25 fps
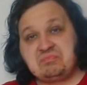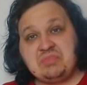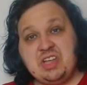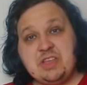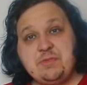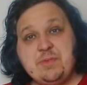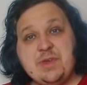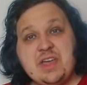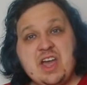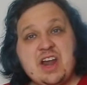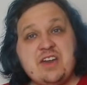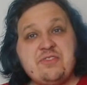
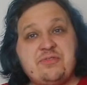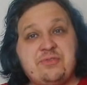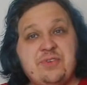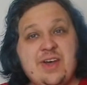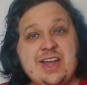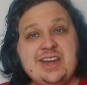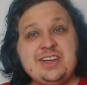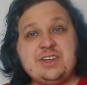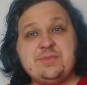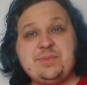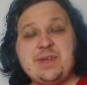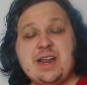It's been kind of
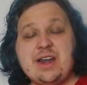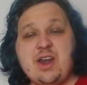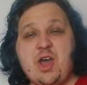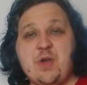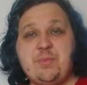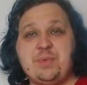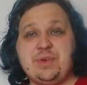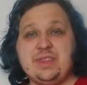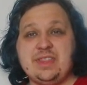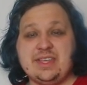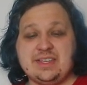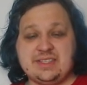fun to be able
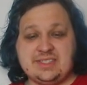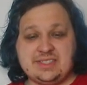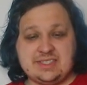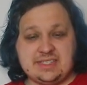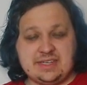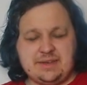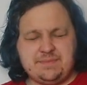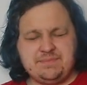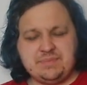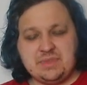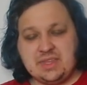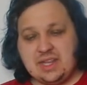to open
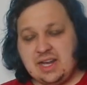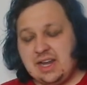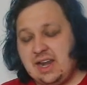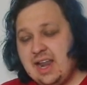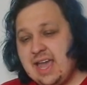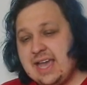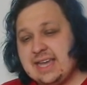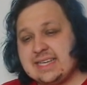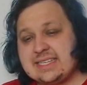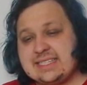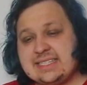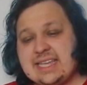this.
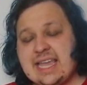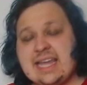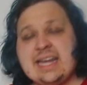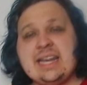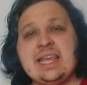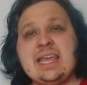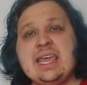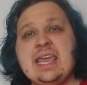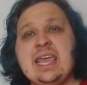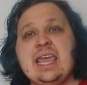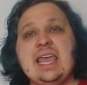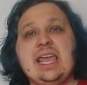Like I
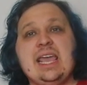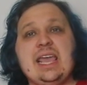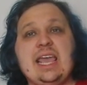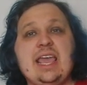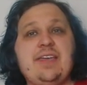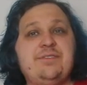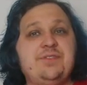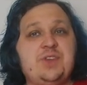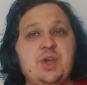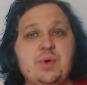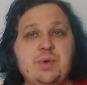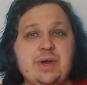said,
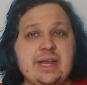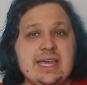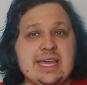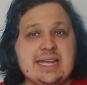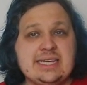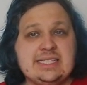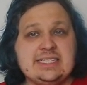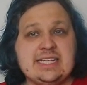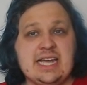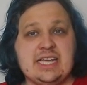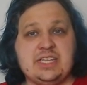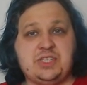if you want to
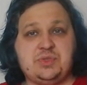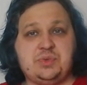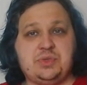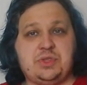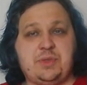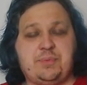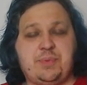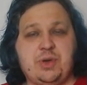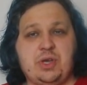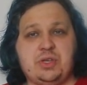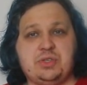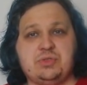get in touch
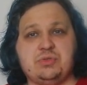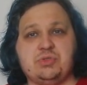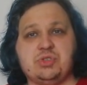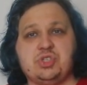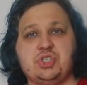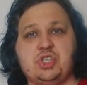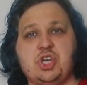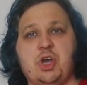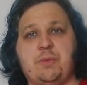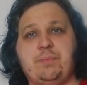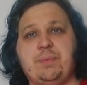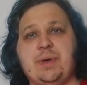with the personal
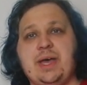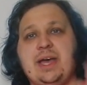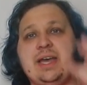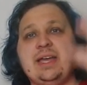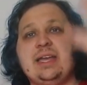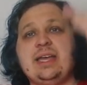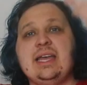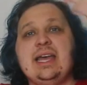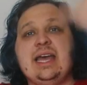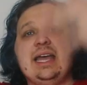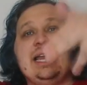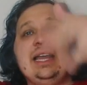
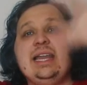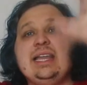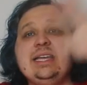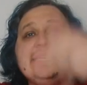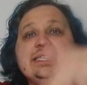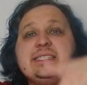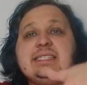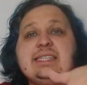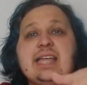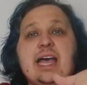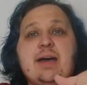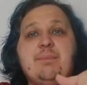shopper,
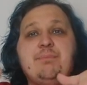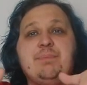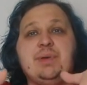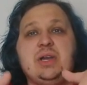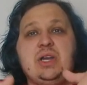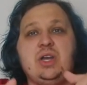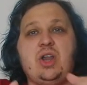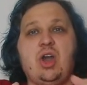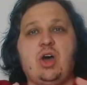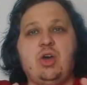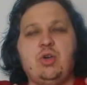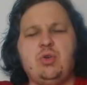links down
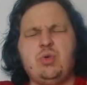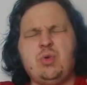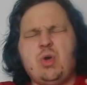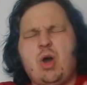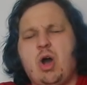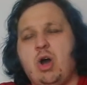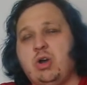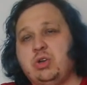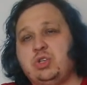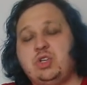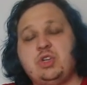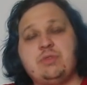below.
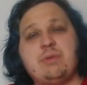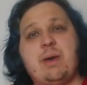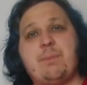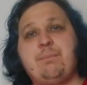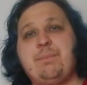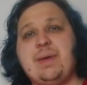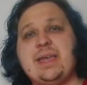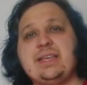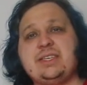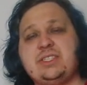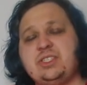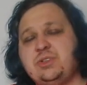I'll do my
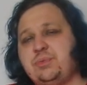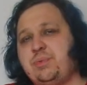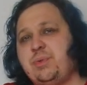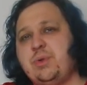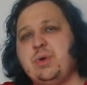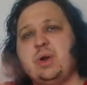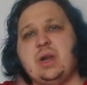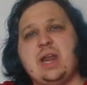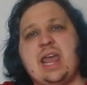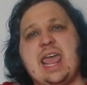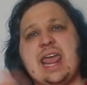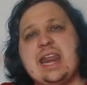best to
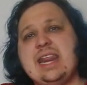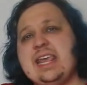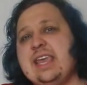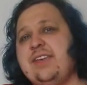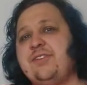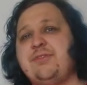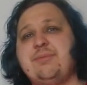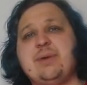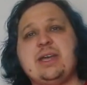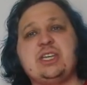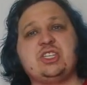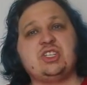put
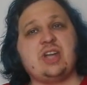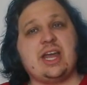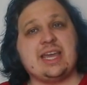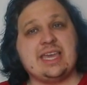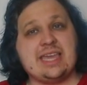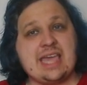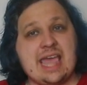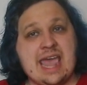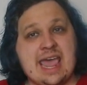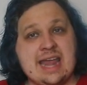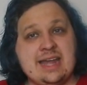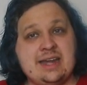any information I
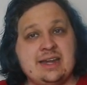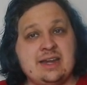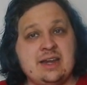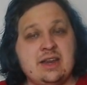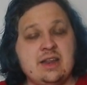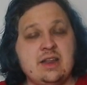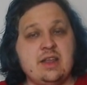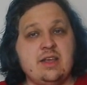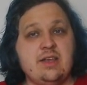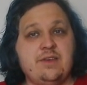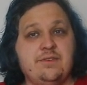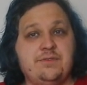can
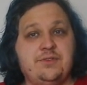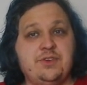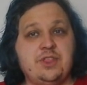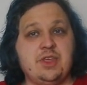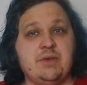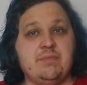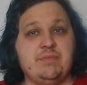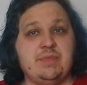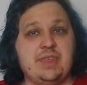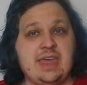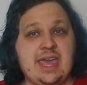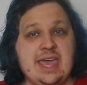for
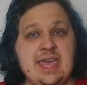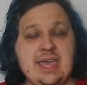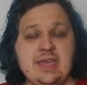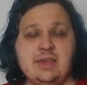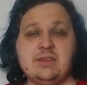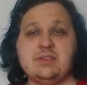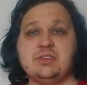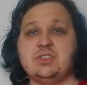them there.